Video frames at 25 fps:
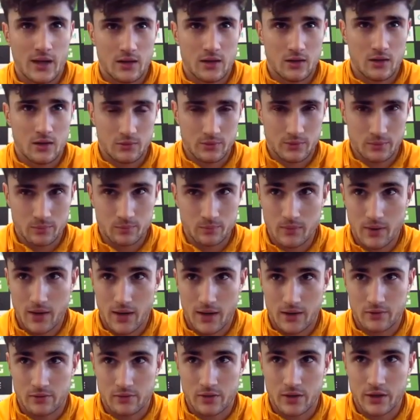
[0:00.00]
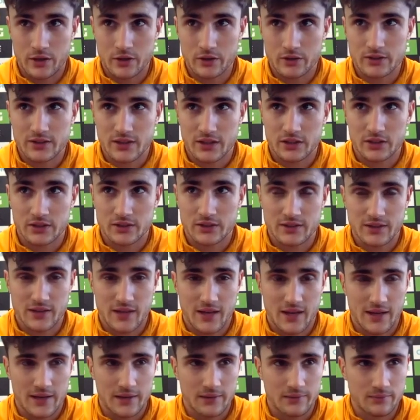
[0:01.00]
look, we've had a really good session
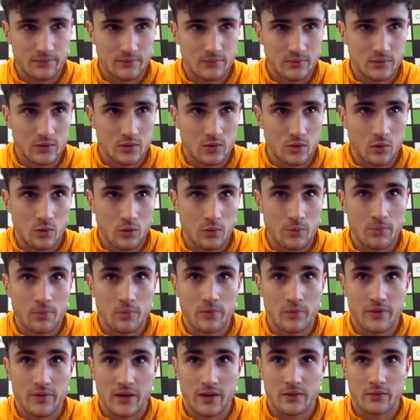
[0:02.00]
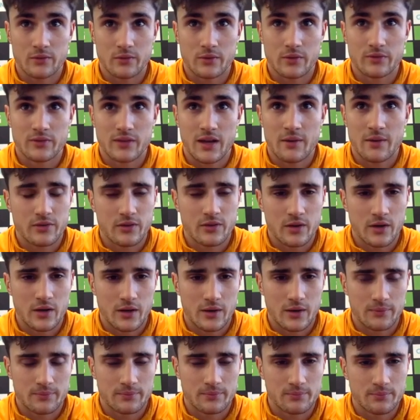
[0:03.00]
today. Got all the, we've had we've
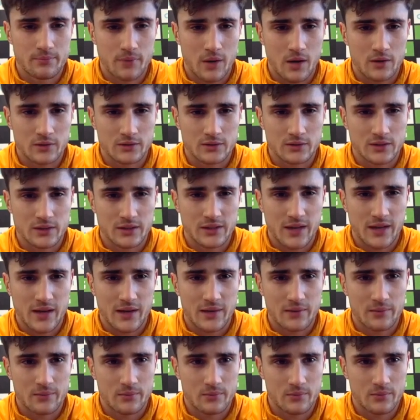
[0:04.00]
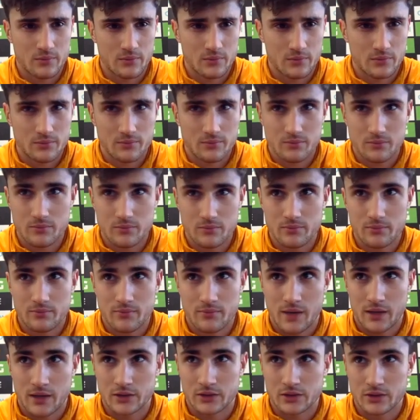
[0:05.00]
debriefed the Barnsley game,
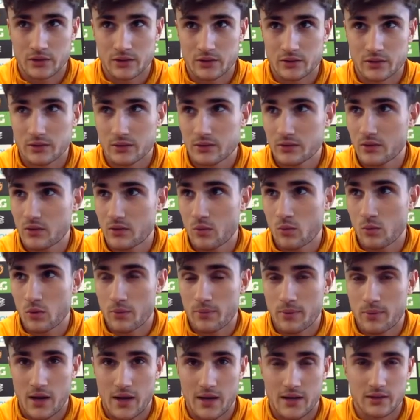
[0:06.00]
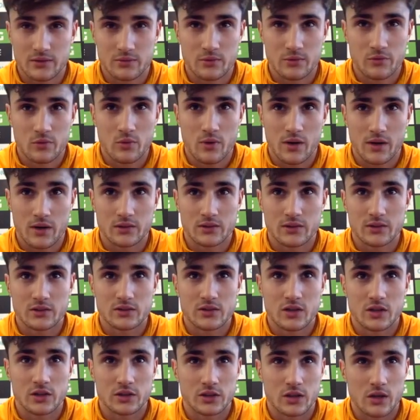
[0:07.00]
manager and all the players. We've all had a
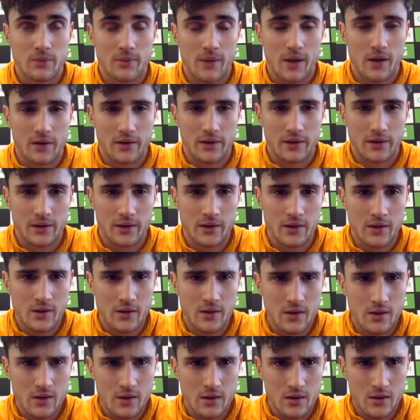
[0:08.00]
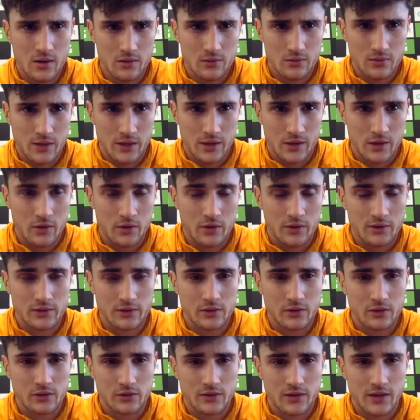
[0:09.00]
discussion about it. Really gone into
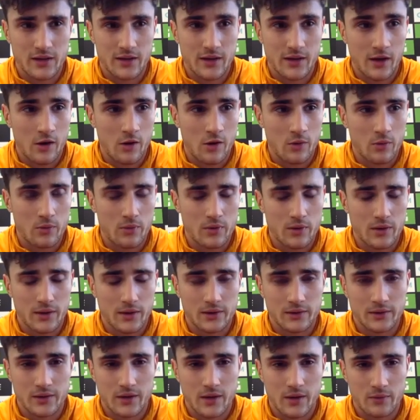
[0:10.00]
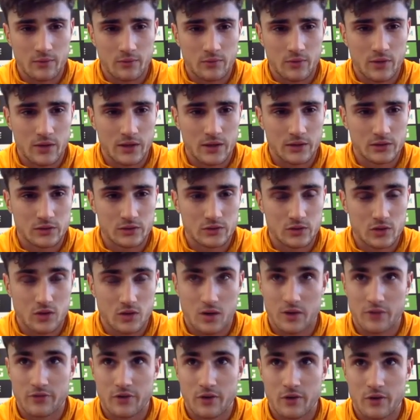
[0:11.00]
good detail and um, really
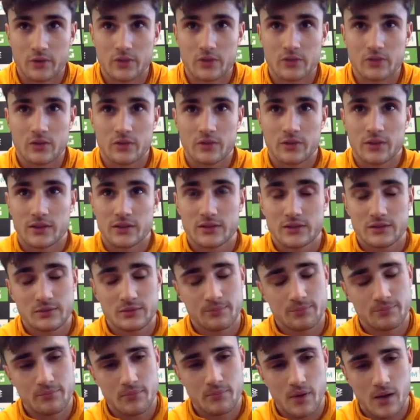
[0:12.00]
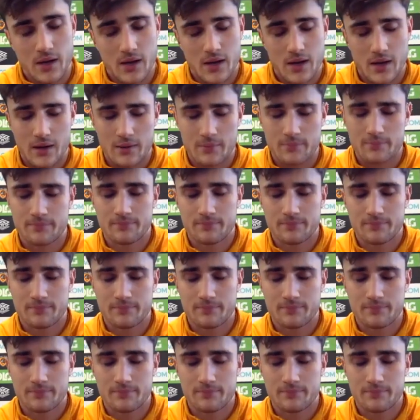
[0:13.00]
trying to focus on this uh,